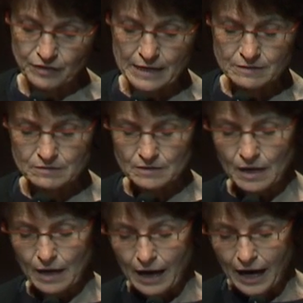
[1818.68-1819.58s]
and
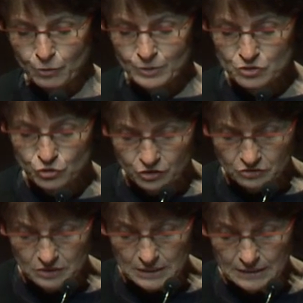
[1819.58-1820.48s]
I will
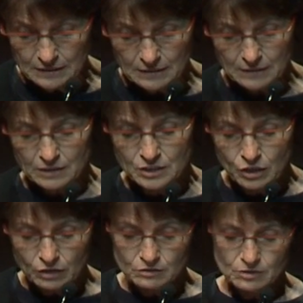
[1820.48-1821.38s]
certainly
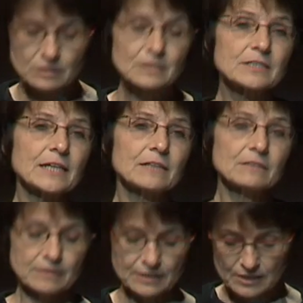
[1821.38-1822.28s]
not take
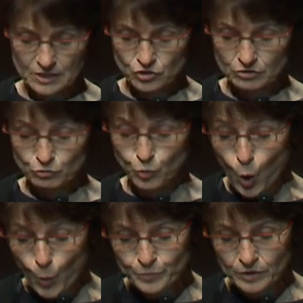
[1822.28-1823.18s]
the decision to
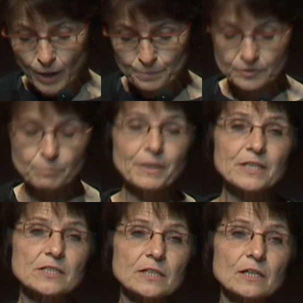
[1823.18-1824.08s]
open up the
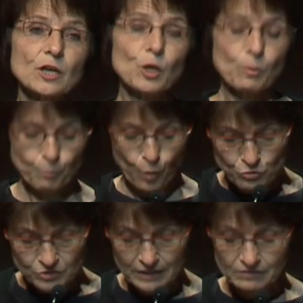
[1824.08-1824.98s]
basic
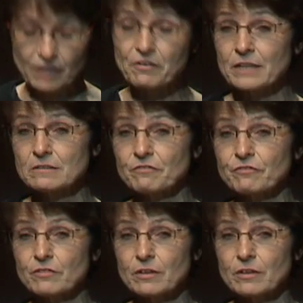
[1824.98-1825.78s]
Posting Directive